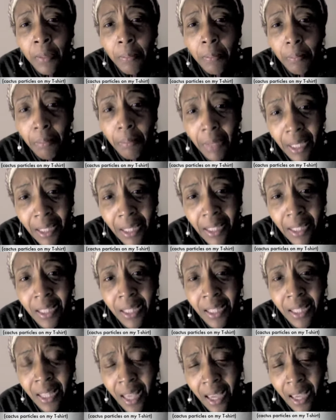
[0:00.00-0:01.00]
means
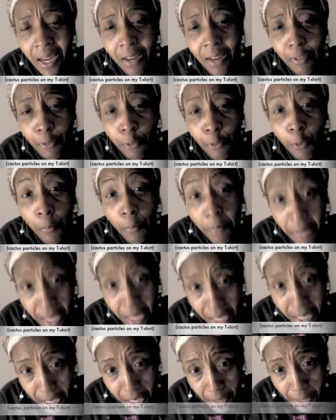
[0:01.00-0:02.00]
that, for
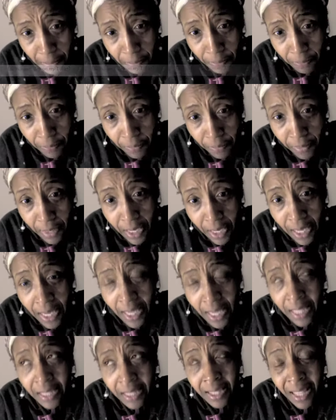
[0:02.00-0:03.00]
me,
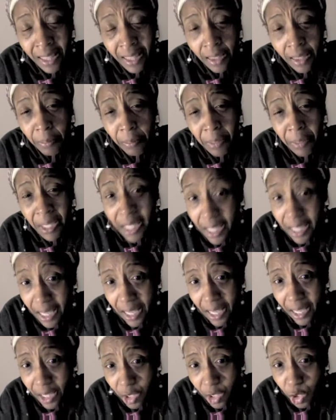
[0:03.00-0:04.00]
is that the
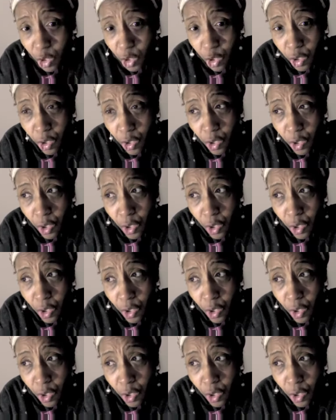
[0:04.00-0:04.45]
pH